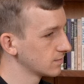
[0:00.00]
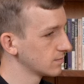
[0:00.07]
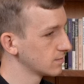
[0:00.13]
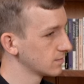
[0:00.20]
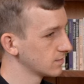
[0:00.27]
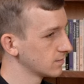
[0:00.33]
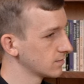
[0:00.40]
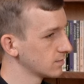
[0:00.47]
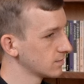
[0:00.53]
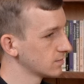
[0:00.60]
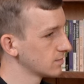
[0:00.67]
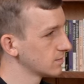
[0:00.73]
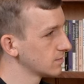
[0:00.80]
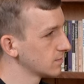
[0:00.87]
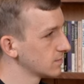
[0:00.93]

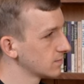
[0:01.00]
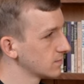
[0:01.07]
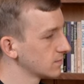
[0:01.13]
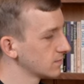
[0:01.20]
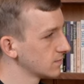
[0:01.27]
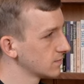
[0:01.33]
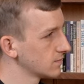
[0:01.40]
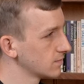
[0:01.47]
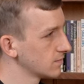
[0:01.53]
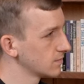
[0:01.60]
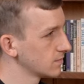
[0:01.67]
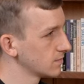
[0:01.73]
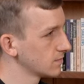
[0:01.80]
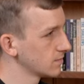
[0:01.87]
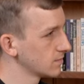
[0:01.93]

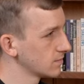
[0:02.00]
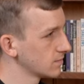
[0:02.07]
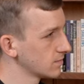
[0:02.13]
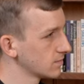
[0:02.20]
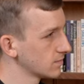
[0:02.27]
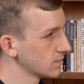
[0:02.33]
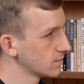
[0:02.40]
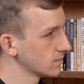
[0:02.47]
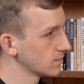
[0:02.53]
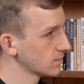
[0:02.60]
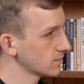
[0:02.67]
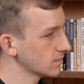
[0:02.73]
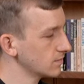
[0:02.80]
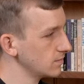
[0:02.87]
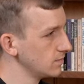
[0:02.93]

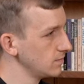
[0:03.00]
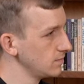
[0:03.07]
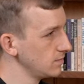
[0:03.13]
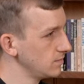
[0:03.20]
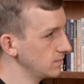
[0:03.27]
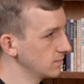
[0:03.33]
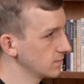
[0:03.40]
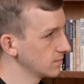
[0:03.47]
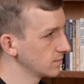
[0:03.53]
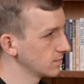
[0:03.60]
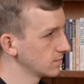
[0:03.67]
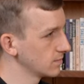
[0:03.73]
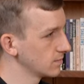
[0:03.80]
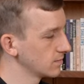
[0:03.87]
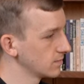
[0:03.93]

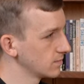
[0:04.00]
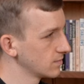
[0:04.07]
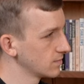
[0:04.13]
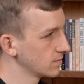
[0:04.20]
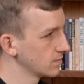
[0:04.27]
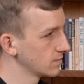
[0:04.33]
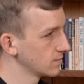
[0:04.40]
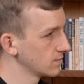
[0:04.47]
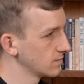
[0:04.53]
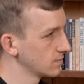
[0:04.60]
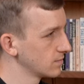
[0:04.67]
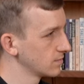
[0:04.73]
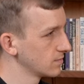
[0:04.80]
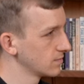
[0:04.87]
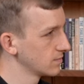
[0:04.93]

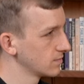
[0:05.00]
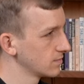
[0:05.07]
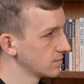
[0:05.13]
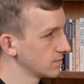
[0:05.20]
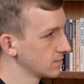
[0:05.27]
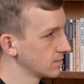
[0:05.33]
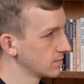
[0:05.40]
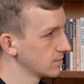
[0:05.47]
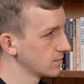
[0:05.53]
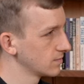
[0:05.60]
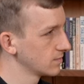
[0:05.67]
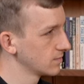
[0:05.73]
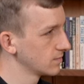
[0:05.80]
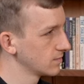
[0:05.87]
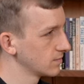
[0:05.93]

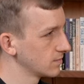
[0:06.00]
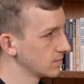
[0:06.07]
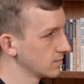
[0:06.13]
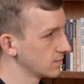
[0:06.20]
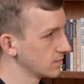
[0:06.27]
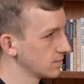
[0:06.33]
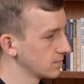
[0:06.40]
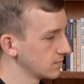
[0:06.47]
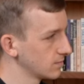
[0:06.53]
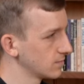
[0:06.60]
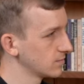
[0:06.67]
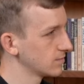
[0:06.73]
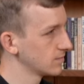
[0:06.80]
[no speech]